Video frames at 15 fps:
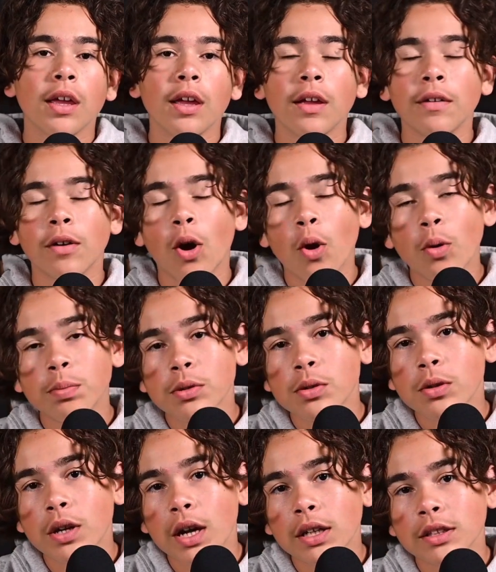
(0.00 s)
I hope you
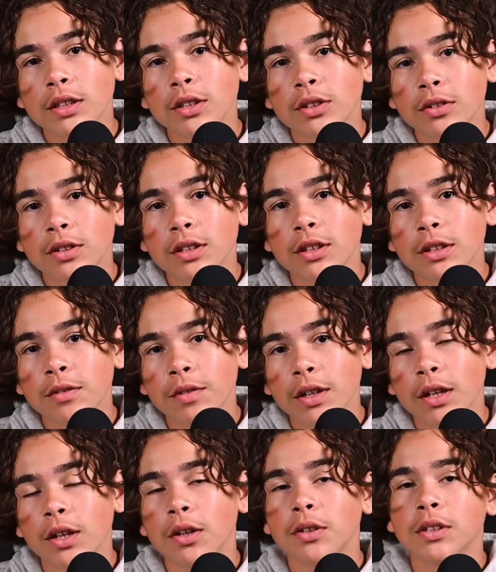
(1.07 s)
guys enjoyed this
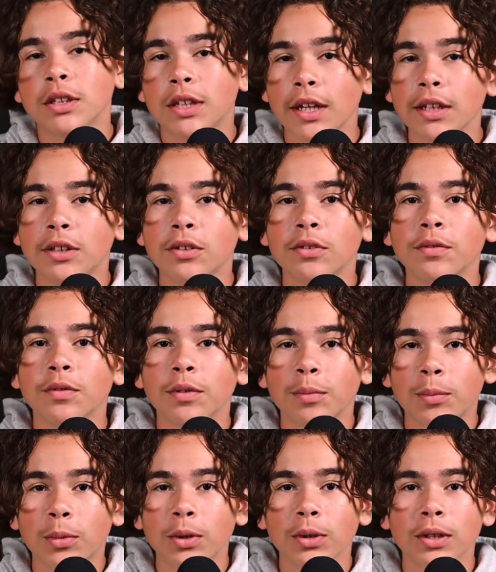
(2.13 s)
video. Stay tuned for
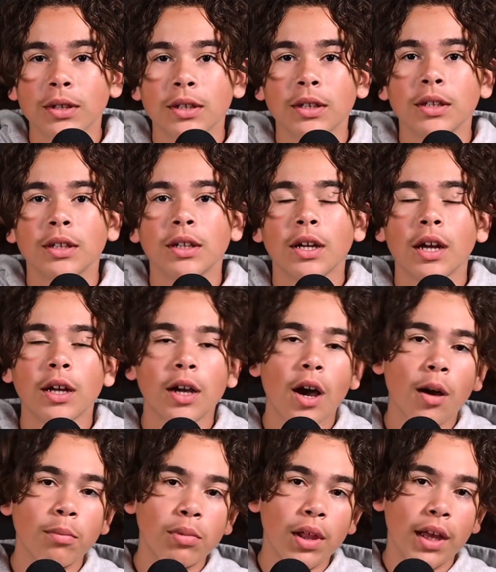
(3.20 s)
more.
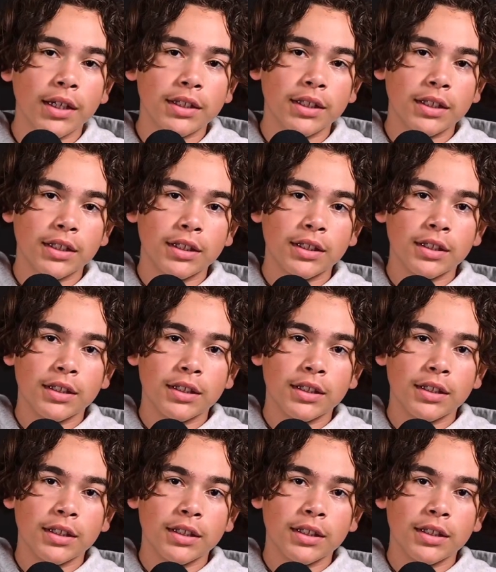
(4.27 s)
God bless.